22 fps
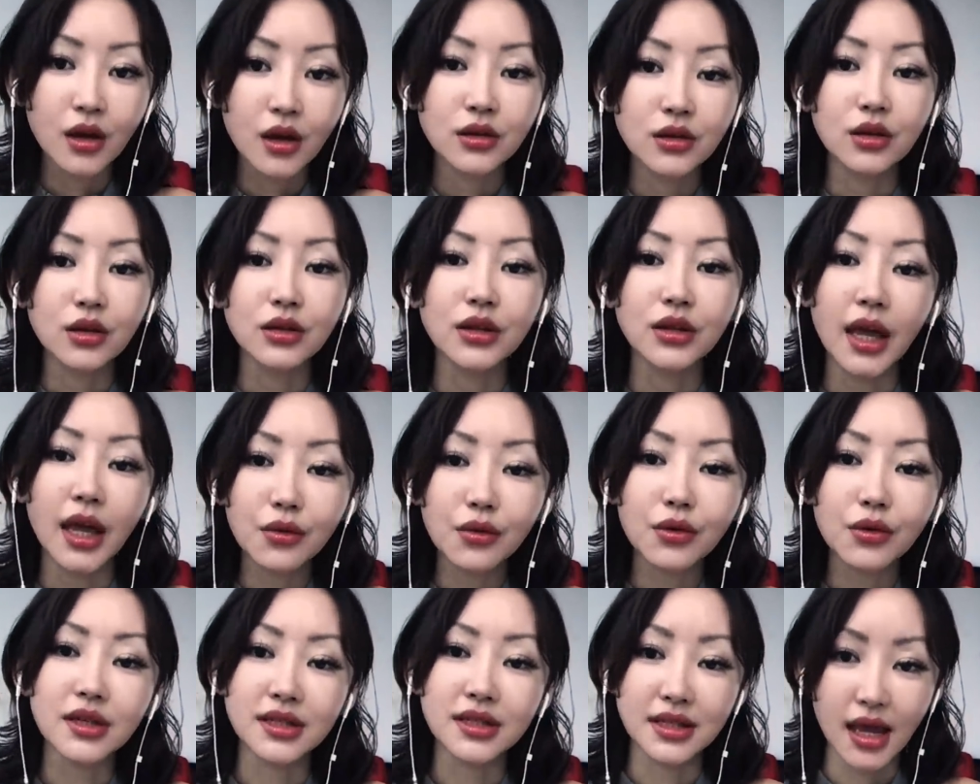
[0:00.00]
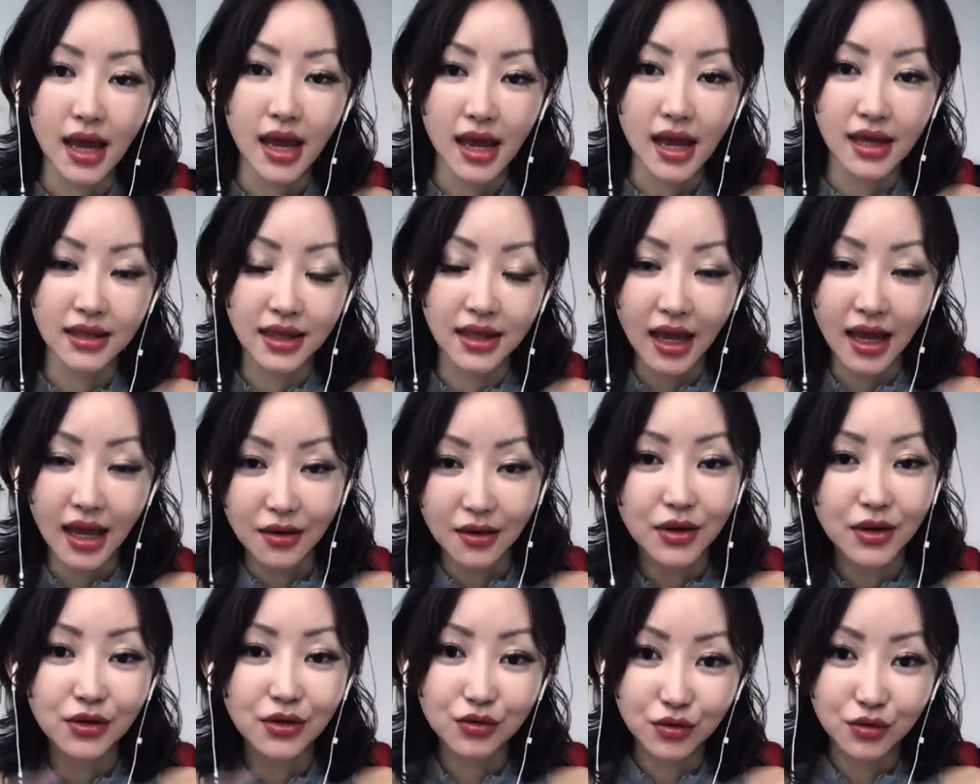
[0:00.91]
So they were saying they
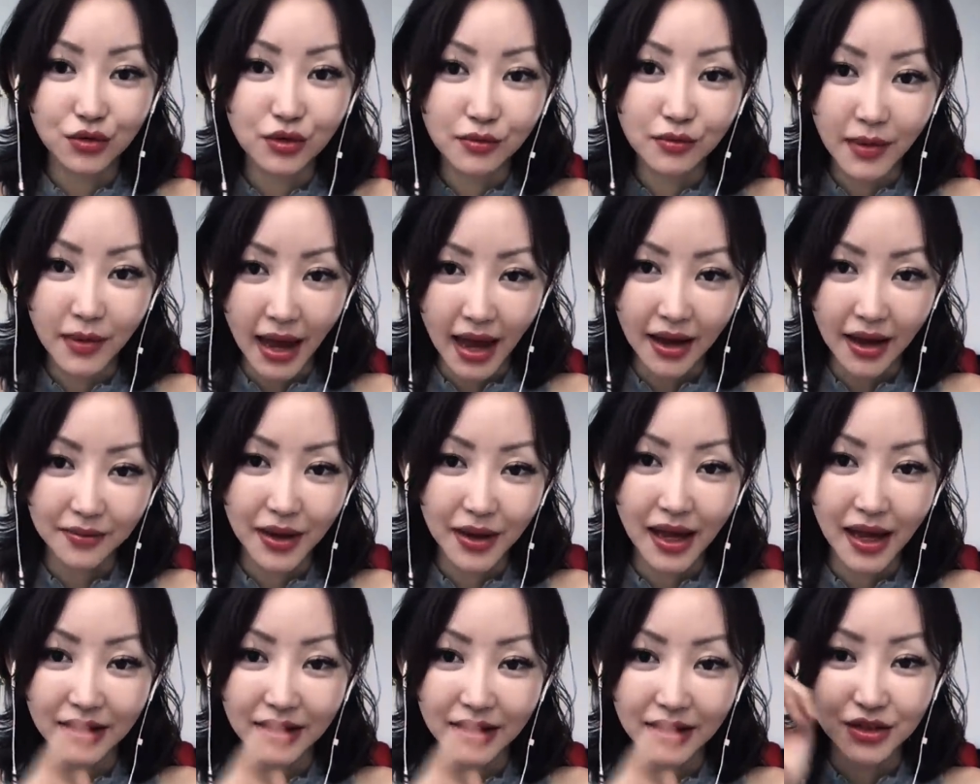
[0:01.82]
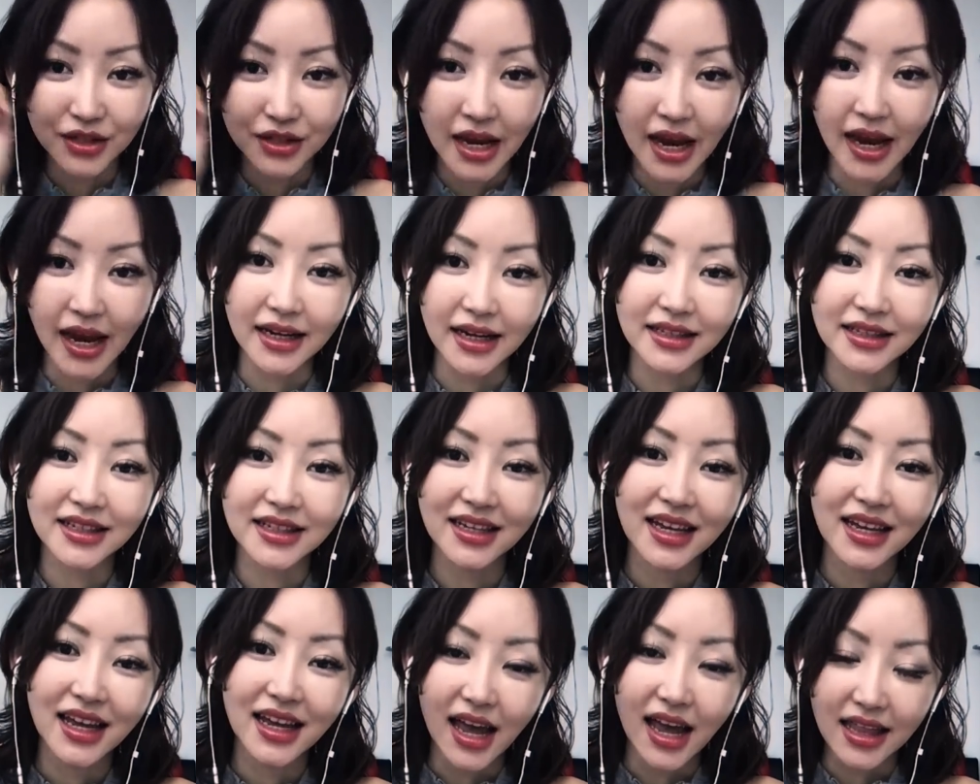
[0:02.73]
went to Google Map and checked,
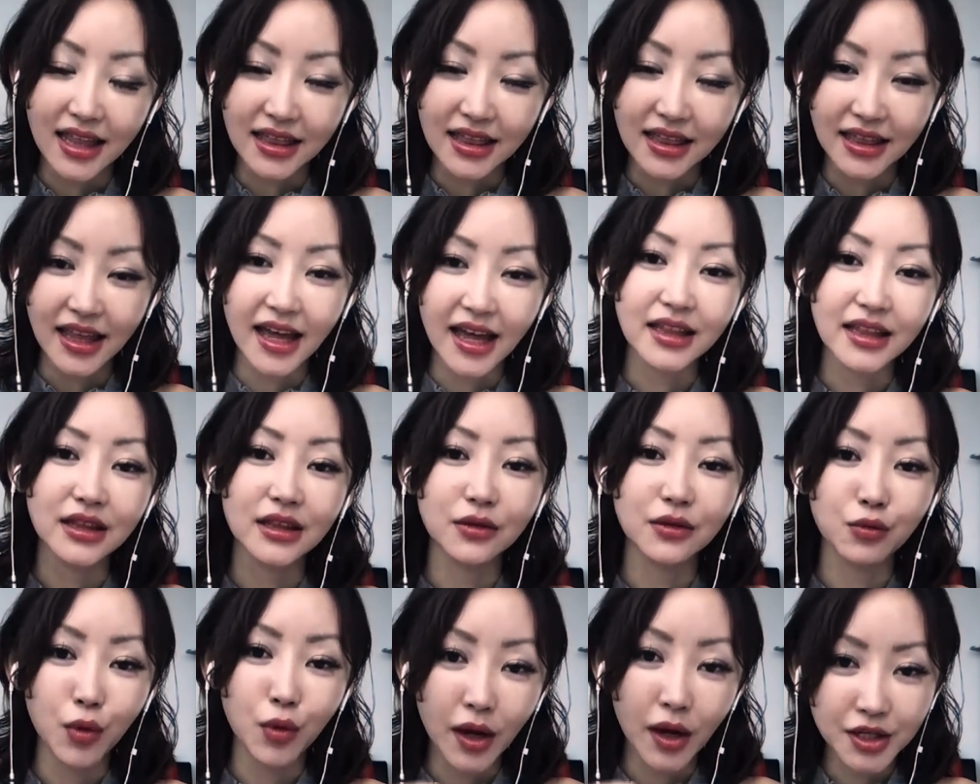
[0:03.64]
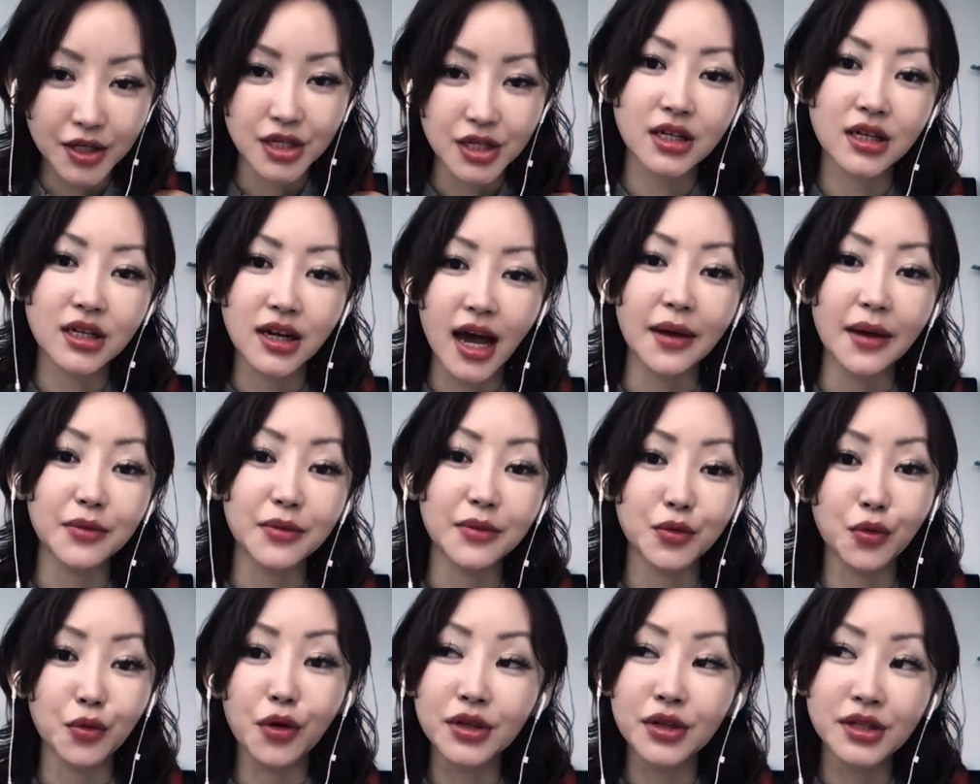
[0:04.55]
and then what she climbed
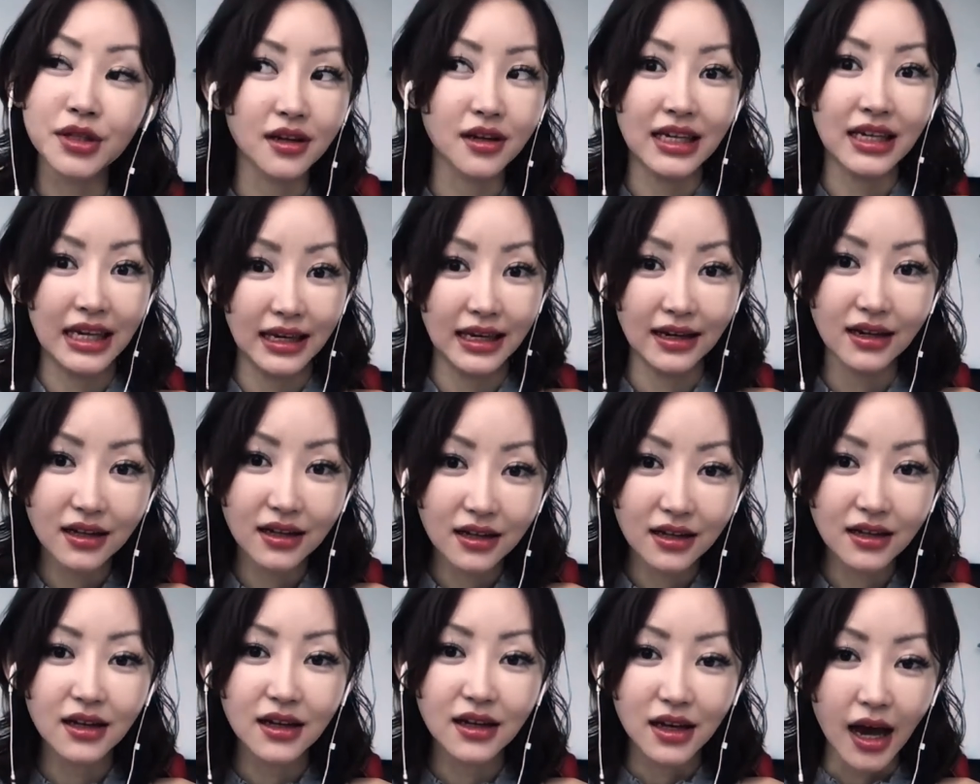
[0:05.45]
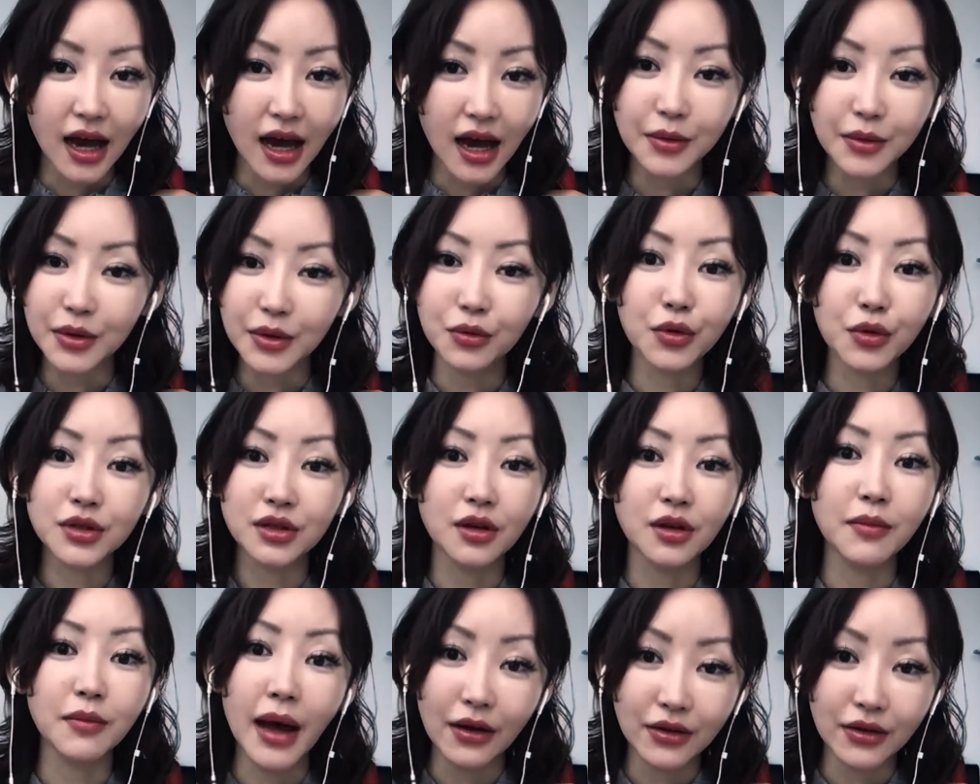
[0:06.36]
was not here. I mean, it was not a
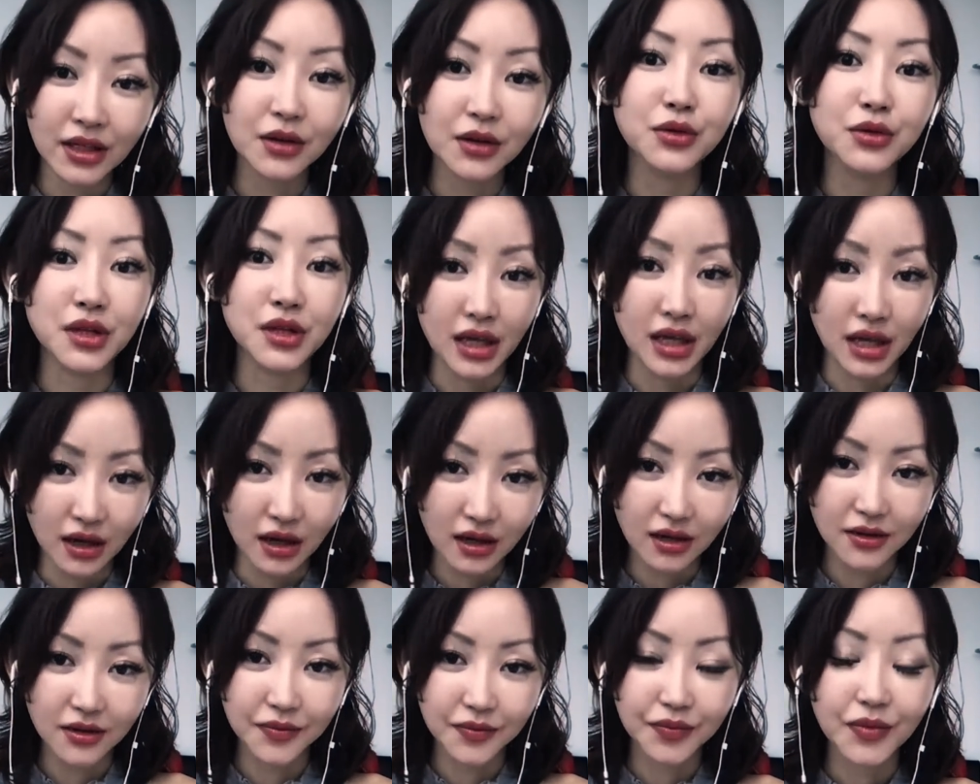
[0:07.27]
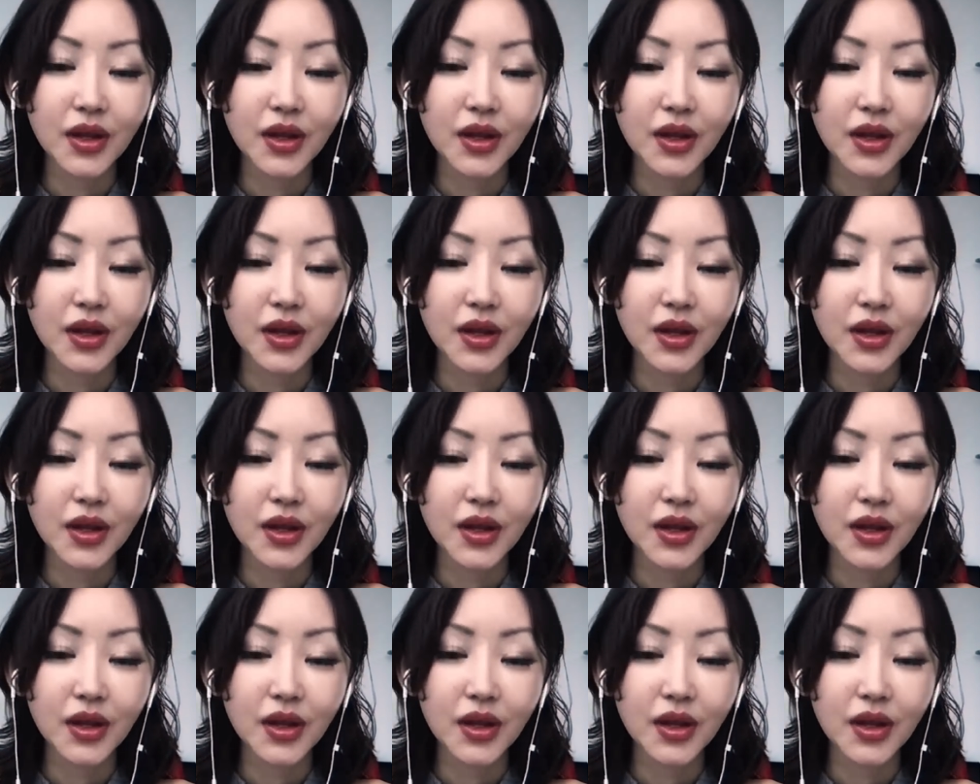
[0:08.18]
mountain; it was a hill.